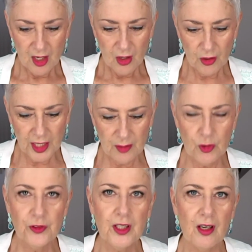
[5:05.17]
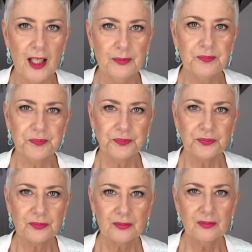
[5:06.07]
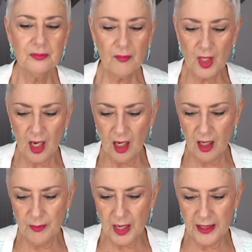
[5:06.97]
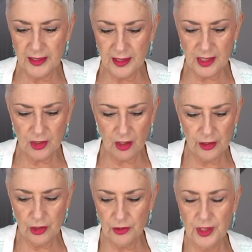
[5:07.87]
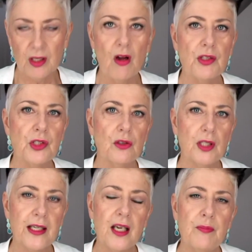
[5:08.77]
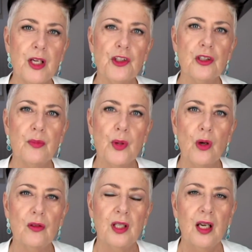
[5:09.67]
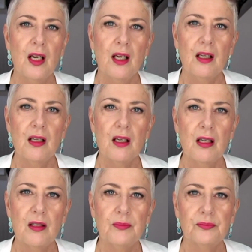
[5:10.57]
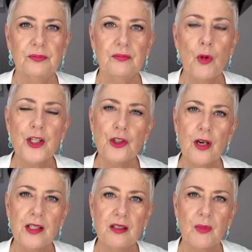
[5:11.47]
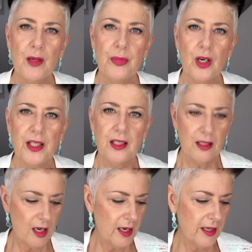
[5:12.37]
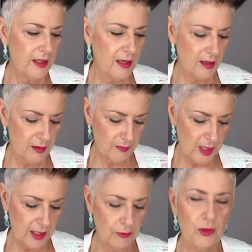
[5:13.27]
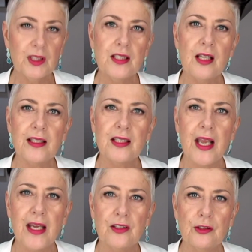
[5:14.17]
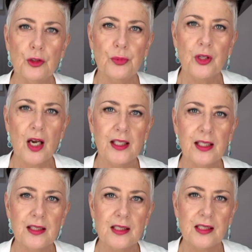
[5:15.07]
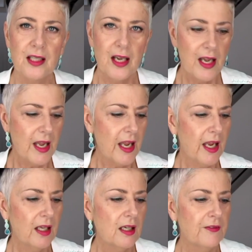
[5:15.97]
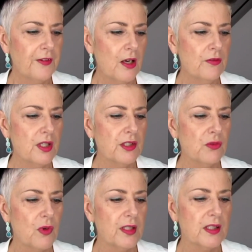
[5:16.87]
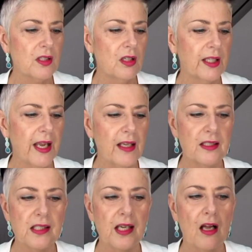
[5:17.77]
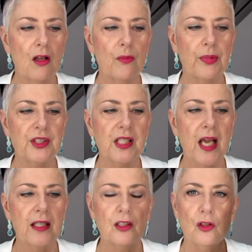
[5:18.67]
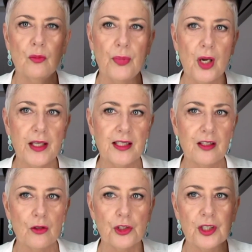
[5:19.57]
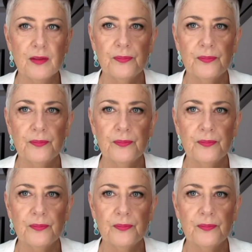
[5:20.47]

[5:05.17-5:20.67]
Okay, moving on. I did start using also, like I had mentioned about moisturizing my body. I really like the Andalou products, and I found this one. It's called CannaCell Botanical Body Lotion.